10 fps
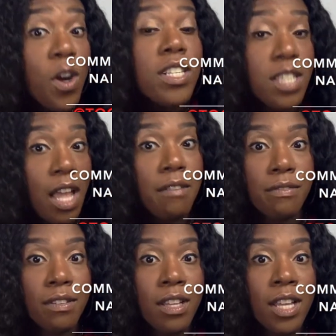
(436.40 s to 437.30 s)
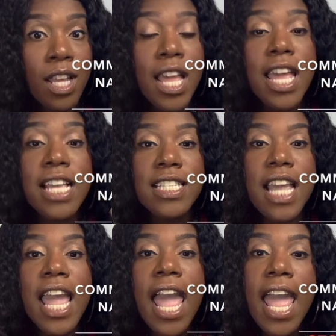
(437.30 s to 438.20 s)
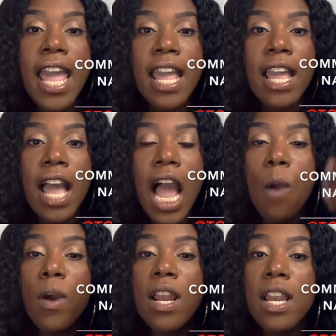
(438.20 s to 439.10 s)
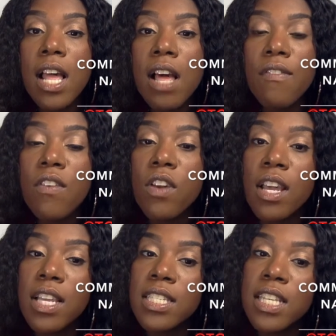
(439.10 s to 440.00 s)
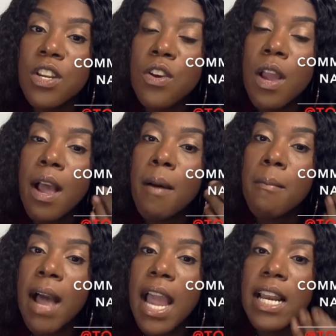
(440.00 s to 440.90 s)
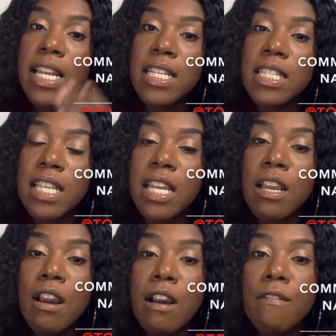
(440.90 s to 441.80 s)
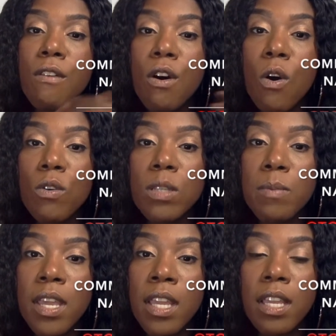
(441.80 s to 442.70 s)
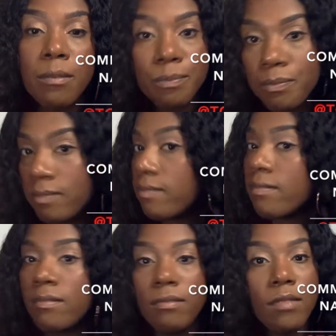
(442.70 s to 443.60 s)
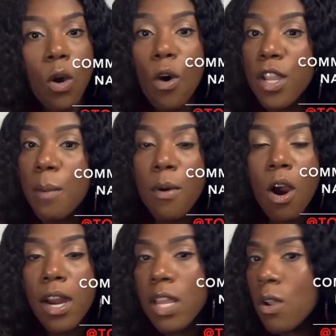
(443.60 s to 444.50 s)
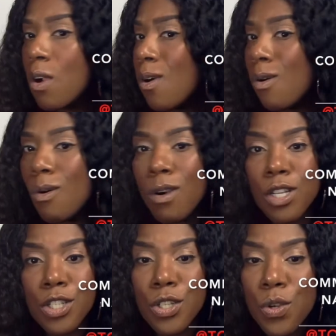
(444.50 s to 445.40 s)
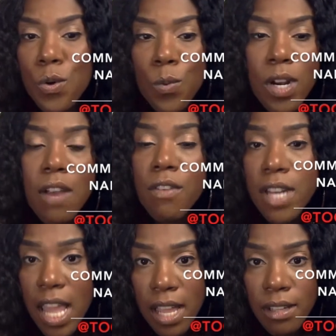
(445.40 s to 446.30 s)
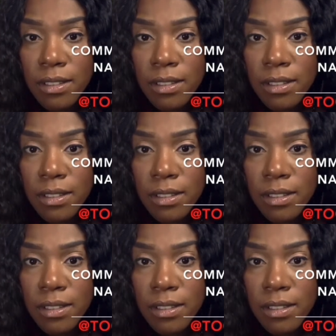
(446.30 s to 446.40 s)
stuff and say, hey, I would love if you can consider my listing for a host pick on your party on June whatever day.